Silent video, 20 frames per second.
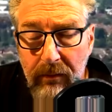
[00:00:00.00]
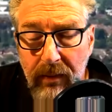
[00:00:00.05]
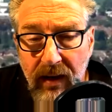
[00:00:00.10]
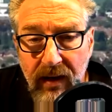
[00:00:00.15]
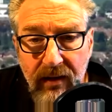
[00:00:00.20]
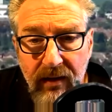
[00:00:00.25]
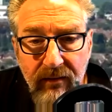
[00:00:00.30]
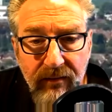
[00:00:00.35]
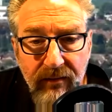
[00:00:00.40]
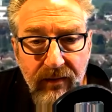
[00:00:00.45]

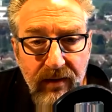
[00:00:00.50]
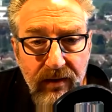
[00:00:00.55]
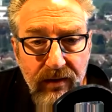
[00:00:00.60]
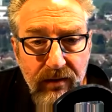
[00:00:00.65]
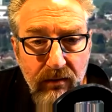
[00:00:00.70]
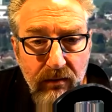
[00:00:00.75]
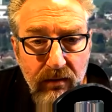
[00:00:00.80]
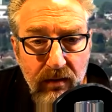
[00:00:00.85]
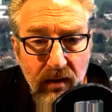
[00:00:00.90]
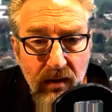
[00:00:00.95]
paid
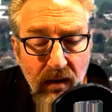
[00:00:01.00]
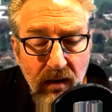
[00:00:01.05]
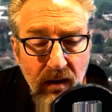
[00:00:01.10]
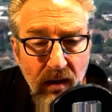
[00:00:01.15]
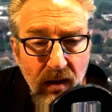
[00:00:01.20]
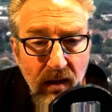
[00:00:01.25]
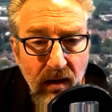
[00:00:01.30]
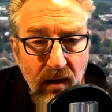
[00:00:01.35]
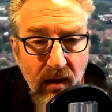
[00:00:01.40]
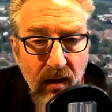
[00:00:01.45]
officials,
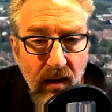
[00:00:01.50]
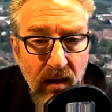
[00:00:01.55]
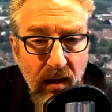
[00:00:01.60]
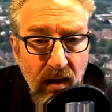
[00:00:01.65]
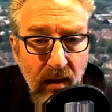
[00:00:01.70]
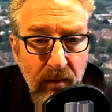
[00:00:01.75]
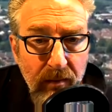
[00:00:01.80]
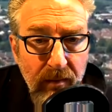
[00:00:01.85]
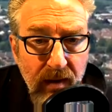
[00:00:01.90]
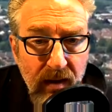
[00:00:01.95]

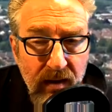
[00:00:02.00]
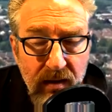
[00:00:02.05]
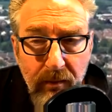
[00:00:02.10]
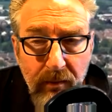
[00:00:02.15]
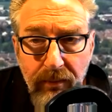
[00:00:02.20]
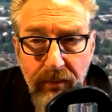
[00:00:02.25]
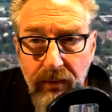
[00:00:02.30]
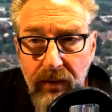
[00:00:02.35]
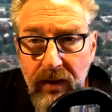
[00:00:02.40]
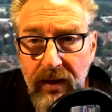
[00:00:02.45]
as a
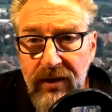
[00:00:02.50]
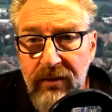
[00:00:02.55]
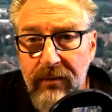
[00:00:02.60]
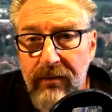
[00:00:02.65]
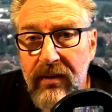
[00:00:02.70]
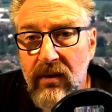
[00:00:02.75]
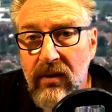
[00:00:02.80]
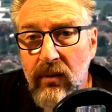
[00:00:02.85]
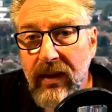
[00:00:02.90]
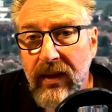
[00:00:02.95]
bridge
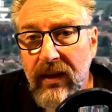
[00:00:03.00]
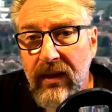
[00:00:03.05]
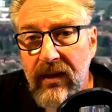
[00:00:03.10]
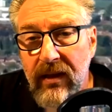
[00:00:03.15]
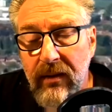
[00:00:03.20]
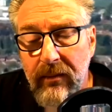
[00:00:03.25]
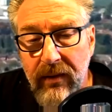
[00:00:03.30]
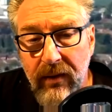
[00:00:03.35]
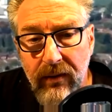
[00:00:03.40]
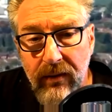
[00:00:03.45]
between
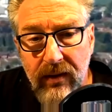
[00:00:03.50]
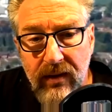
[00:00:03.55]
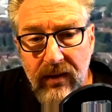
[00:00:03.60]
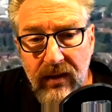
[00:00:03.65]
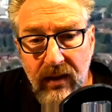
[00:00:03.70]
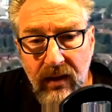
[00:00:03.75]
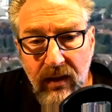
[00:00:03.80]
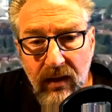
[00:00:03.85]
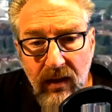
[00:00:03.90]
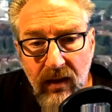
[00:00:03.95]

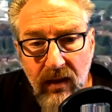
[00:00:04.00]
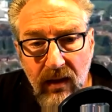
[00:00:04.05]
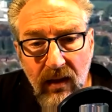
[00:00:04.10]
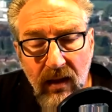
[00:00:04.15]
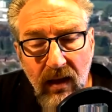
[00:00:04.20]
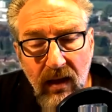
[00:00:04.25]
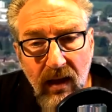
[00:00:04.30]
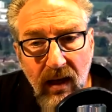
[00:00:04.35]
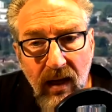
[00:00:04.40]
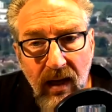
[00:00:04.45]
community
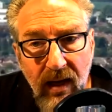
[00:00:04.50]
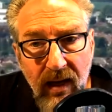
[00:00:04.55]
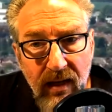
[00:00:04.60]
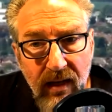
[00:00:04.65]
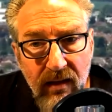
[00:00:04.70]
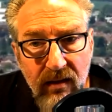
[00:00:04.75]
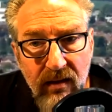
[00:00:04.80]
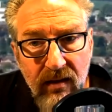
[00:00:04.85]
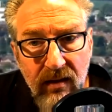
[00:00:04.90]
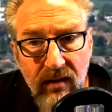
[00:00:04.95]

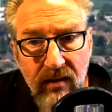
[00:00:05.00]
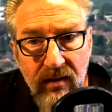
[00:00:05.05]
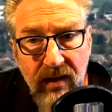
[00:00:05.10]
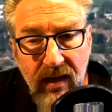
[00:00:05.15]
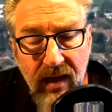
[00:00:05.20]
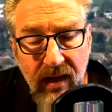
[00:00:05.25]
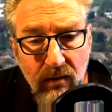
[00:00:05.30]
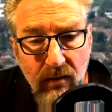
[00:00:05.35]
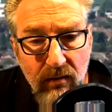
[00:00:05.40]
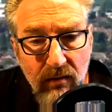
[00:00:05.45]
and the
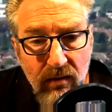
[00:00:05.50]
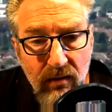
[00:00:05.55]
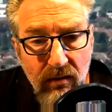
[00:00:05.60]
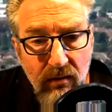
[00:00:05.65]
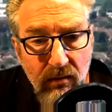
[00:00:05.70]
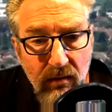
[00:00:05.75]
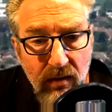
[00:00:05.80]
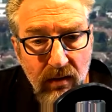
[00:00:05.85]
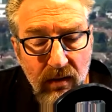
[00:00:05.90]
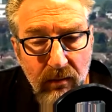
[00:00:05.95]

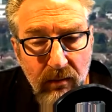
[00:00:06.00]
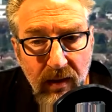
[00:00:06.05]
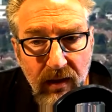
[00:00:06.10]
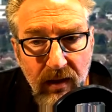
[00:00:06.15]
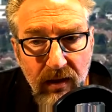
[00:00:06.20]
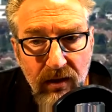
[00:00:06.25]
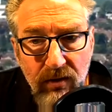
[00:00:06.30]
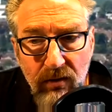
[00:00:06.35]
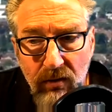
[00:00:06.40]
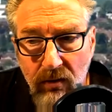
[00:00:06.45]
council, to make
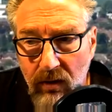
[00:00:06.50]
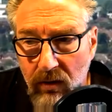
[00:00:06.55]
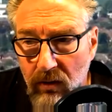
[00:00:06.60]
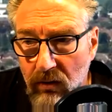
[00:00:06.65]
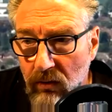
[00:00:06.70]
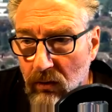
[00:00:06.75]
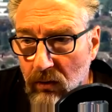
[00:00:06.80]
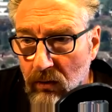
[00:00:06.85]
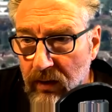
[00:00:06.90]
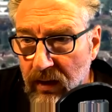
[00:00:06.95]
sure that
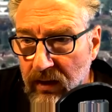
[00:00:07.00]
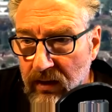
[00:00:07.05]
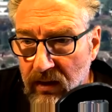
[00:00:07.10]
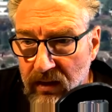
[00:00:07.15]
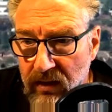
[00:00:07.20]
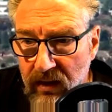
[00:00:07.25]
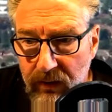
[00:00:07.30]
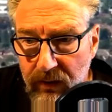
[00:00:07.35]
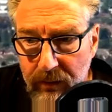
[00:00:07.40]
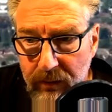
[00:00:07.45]
all
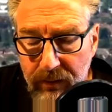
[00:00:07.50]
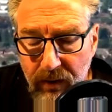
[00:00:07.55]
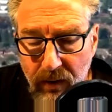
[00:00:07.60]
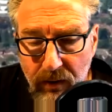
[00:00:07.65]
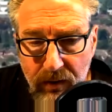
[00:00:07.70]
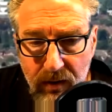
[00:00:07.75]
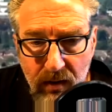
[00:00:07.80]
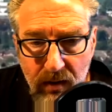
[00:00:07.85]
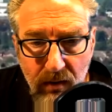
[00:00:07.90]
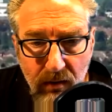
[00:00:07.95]
necessary
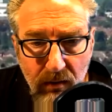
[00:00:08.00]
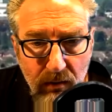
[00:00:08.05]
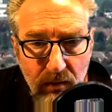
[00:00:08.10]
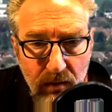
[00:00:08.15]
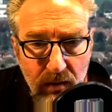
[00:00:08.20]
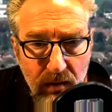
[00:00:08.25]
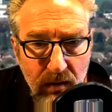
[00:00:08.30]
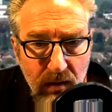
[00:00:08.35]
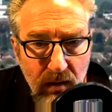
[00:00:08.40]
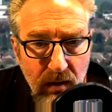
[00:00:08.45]

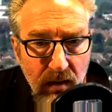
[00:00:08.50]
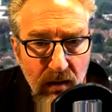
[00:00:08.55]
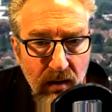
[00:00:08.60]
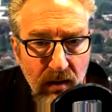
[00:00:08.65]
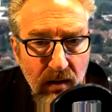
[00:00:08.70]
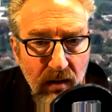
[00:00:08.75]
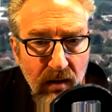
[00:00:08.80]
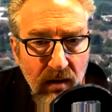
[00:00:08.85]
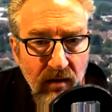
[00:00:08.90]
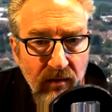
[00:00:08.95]
protocols
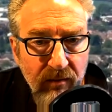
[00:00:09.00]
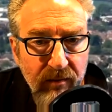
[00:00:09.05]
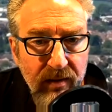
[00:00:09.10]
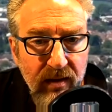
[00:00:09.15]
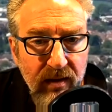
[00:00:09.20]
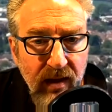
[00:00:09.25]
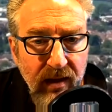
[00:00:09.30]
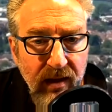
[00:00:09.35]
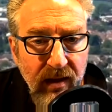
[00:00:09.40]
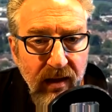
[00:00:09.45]
have been
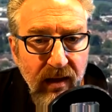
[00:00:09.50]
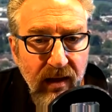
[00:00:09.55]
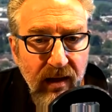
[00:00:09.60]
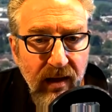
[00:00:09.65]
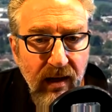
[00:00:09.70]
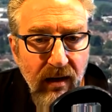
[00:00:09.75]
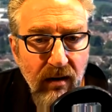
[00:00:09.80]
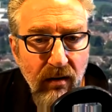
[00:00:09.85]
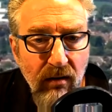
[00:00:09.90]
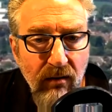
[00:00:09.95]
taken
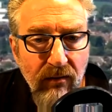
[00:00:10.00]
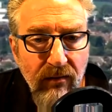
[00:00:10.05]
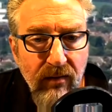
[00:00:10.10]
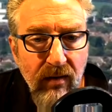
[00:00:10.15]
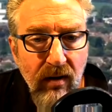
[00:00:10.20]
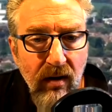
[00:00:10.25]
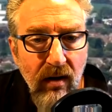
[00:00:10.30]
care of.